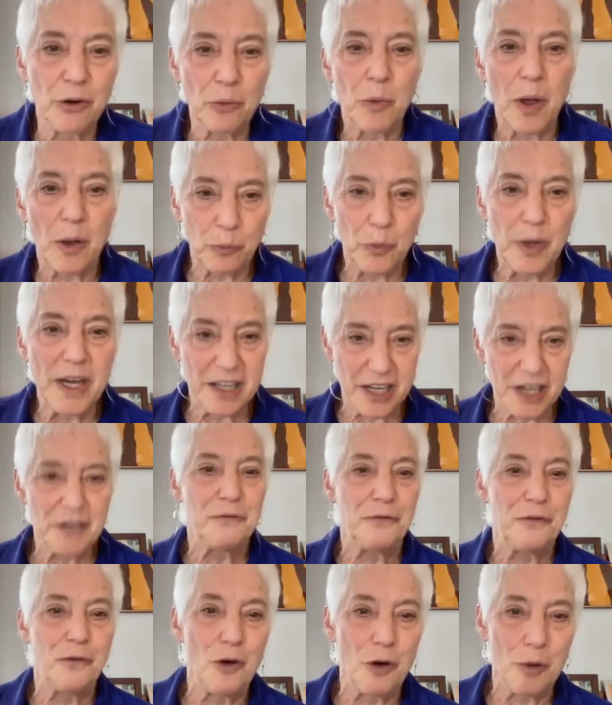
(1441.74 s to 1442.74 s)
when we did
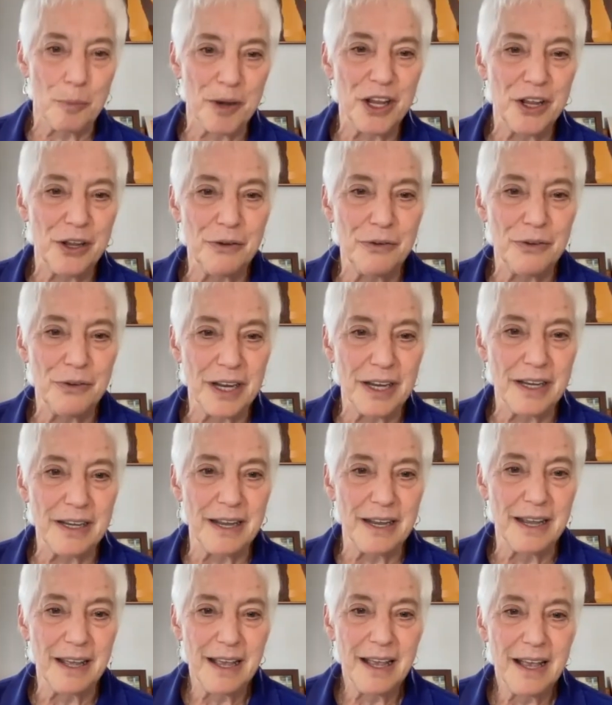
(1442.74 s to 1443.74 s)
form a
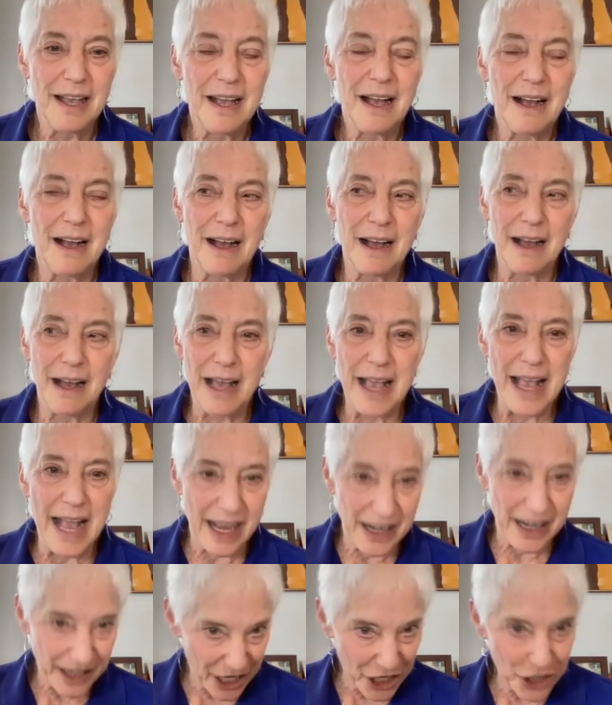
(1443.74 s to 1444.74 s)
union and
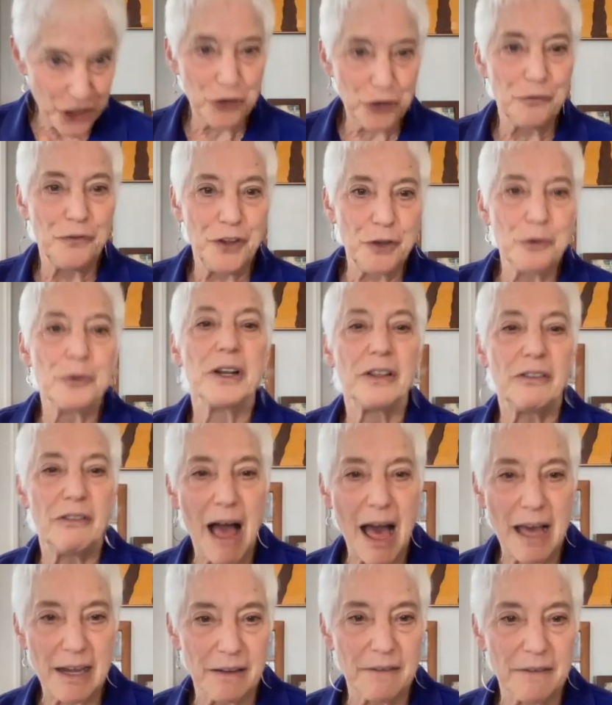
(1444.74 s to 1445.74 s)
interviewed a
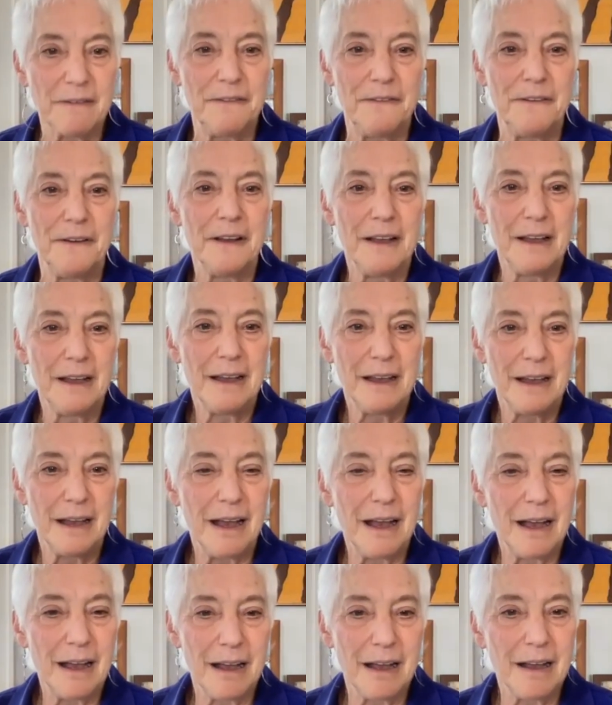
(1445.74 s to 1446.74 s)
lot of
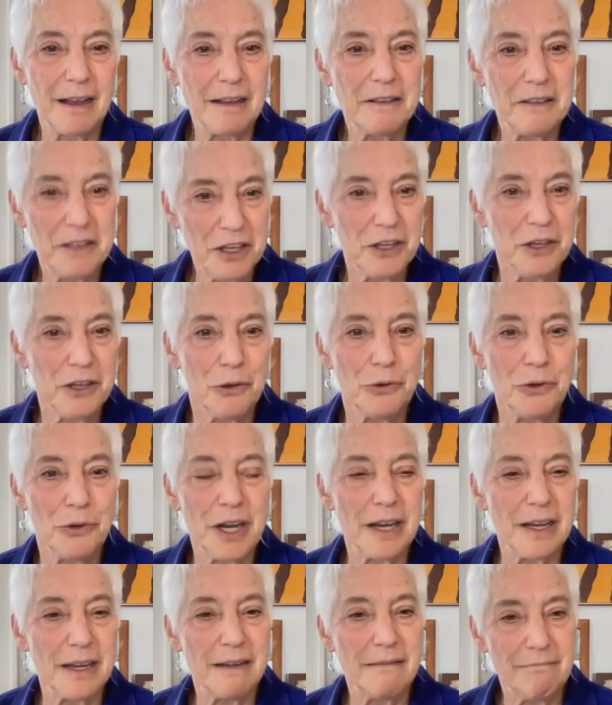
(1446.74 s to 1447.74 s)

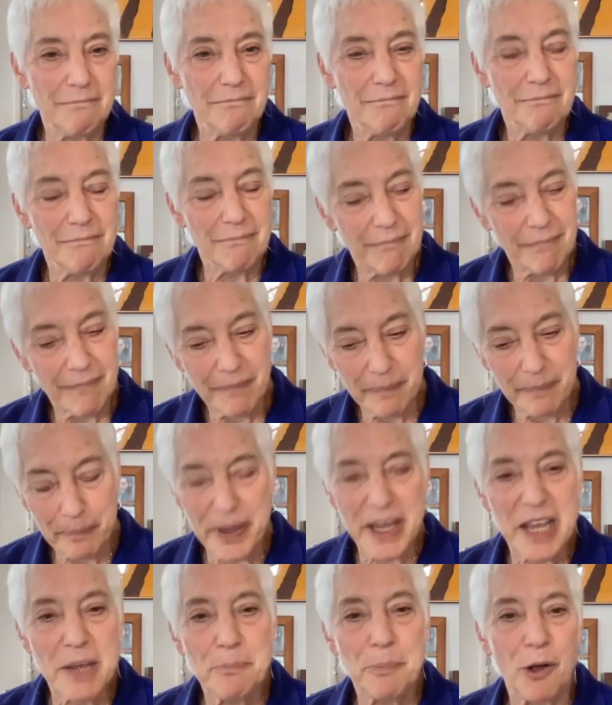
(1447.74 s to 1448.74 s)
union
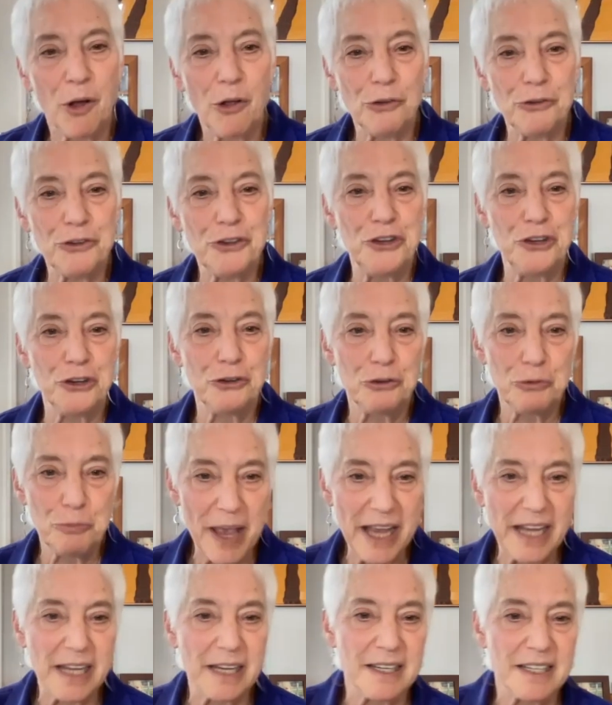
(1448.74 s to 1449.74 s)
people to
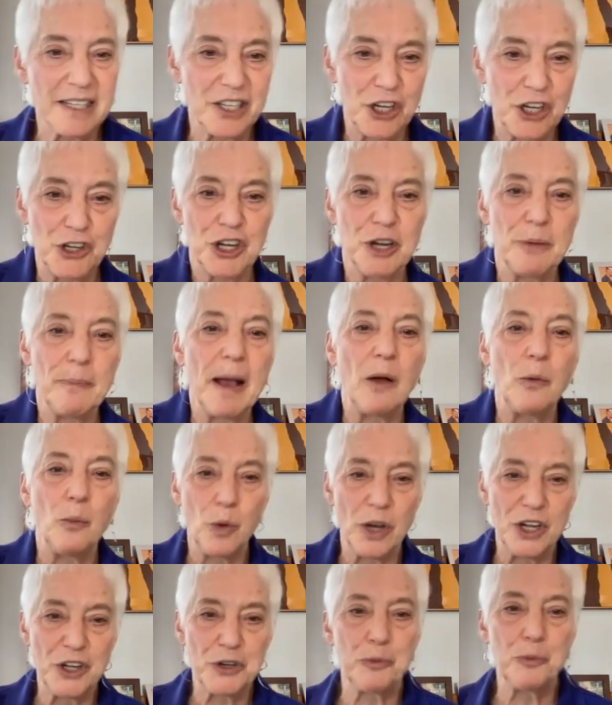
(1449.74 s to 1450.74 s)
make a decision about
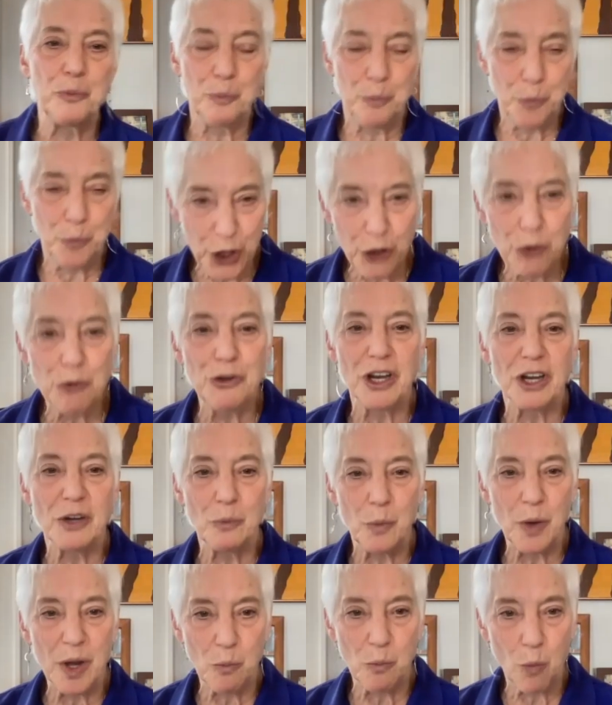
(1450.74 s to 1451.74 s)
which union
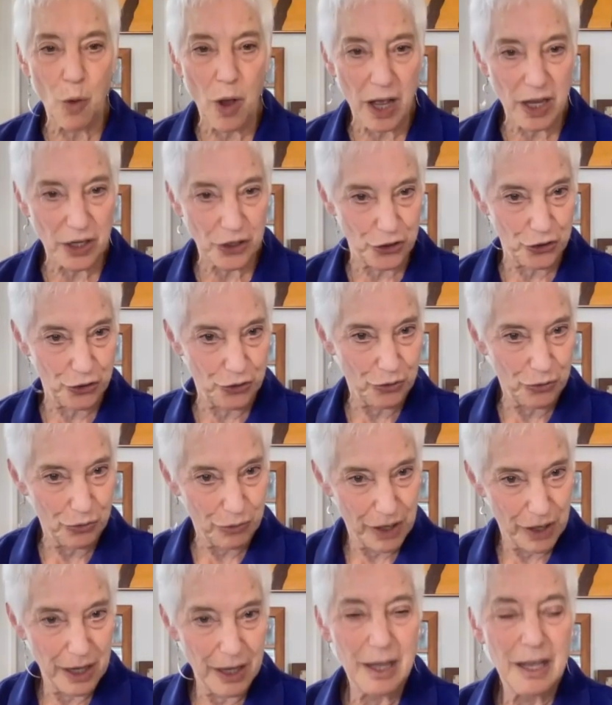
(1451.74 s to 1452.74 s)
we want to
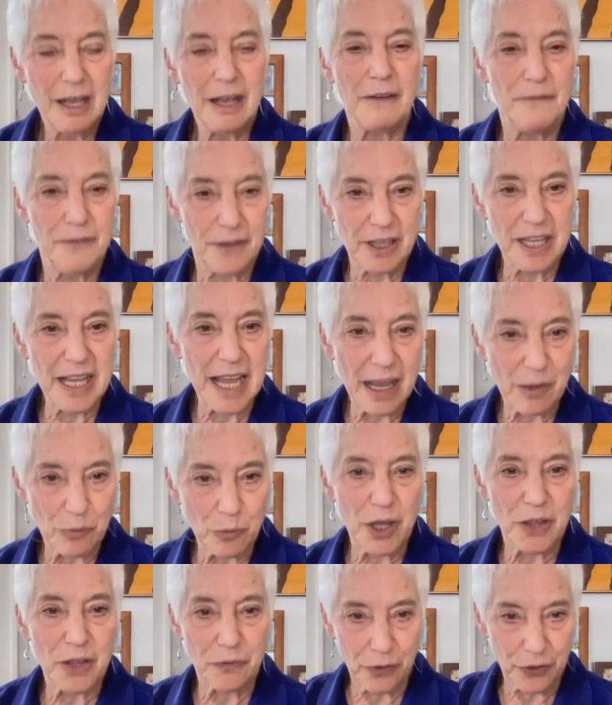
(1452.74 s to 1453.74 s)
affiliate
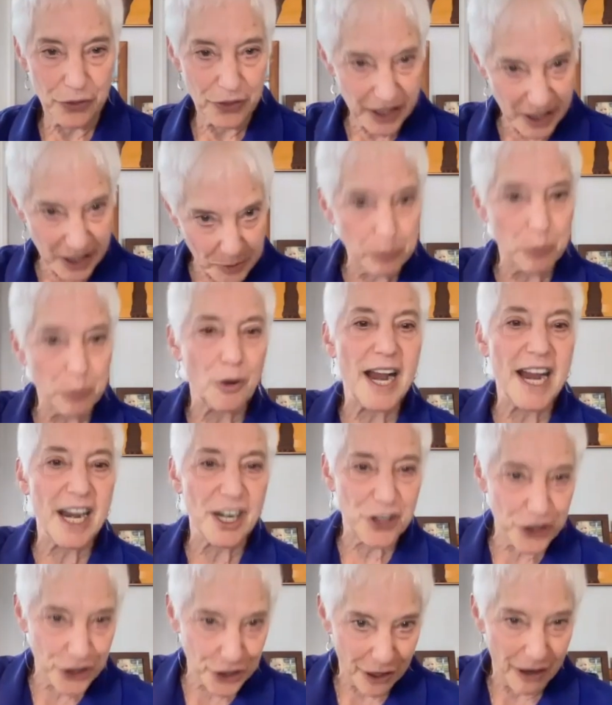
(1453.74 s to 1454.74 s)
with for this
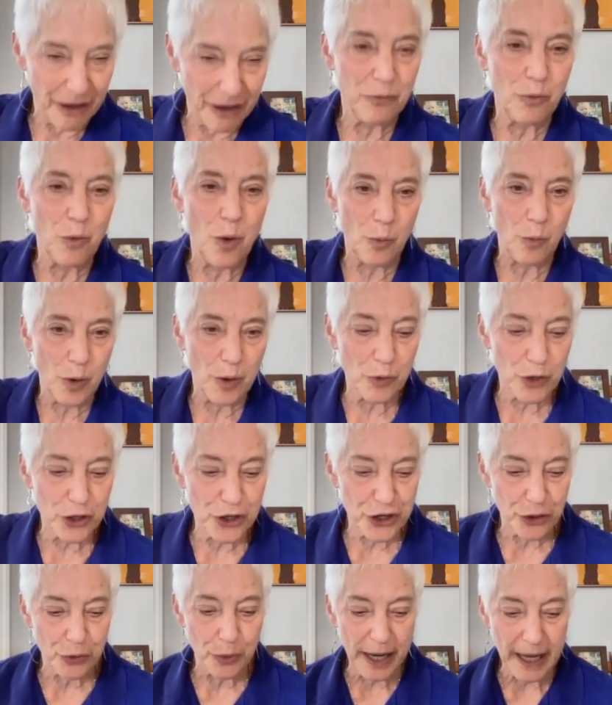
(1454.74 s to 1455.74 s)
branch of what we were
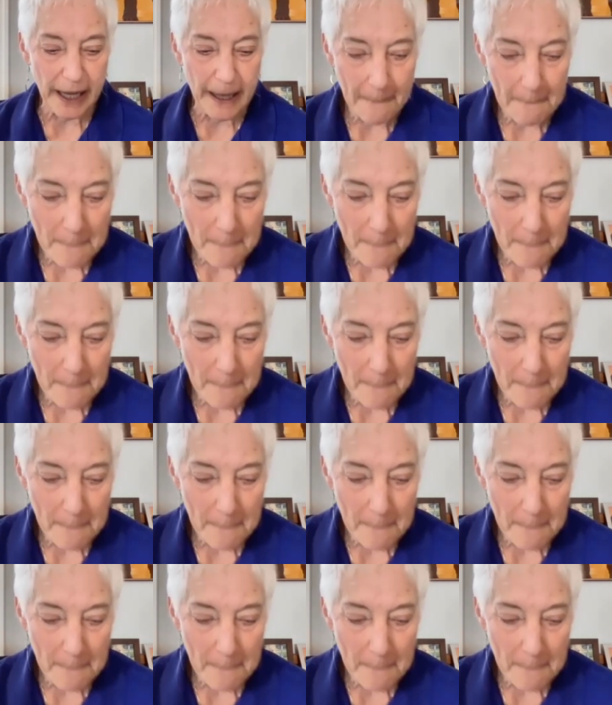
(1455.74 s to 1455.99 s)
doing.